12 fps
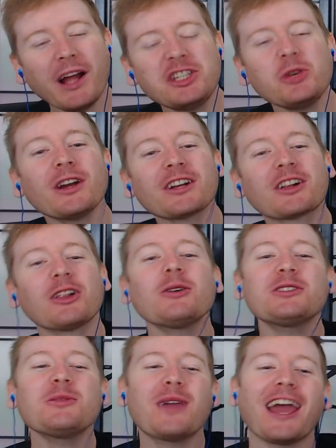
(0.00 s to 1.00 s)
you wear clothes
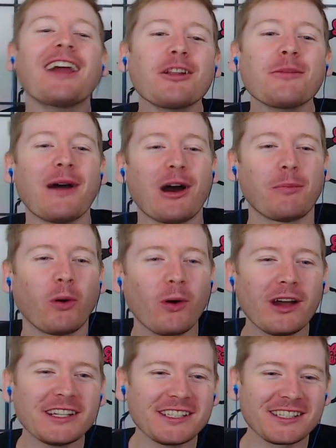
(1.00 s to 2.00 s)
you cared about,
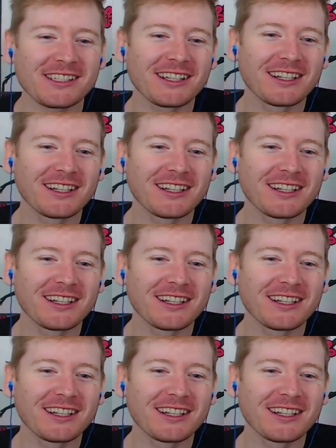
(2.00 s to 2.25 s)
boys?